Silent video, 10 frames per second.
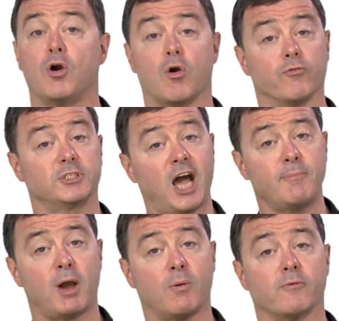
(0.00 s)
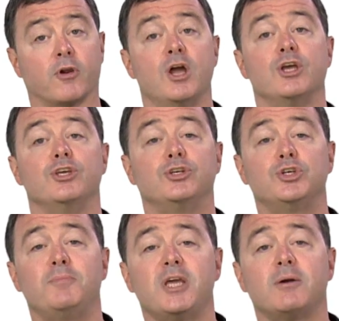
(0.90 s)
Over time, however, you
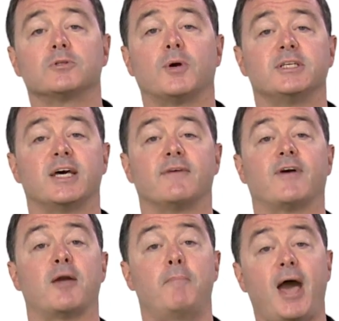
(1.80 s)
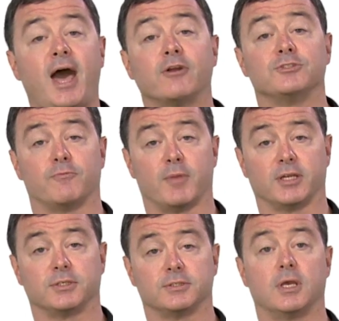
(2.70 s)
should be able to identify patterns of
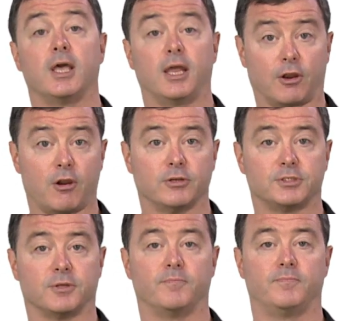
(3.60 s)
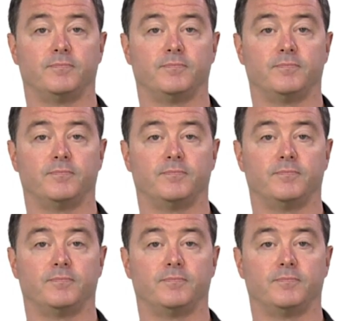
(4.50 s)
mentions and encourage them.